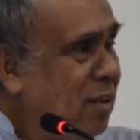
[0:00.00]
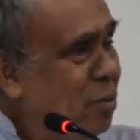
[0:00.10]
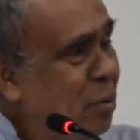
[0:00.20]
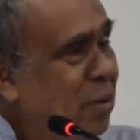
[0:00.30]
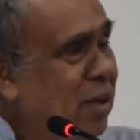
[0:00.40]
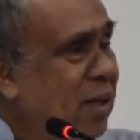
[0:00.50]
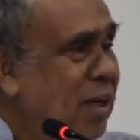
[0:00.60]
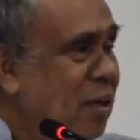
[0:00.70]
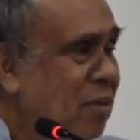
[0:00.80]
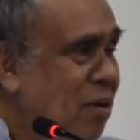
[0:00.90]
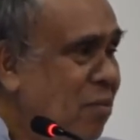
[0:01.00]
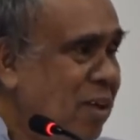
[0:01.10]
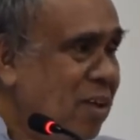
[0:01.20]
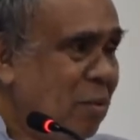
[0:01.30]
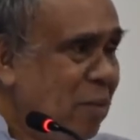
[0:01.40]
Though he never
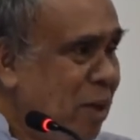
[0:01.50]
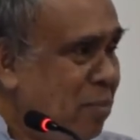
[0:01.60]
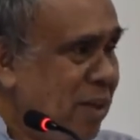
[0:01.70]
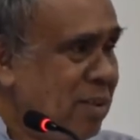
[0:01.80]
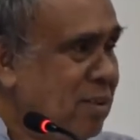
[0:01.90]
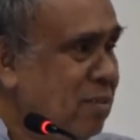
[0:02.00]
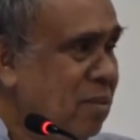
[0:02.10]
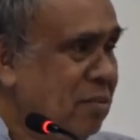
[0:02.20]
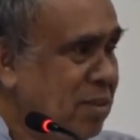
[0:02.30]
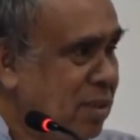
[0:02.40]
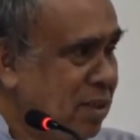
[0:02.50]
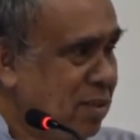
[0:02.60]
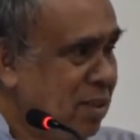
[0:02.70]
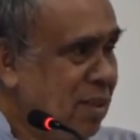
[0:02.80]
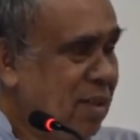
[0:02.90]
won a Nobel Prize for physics,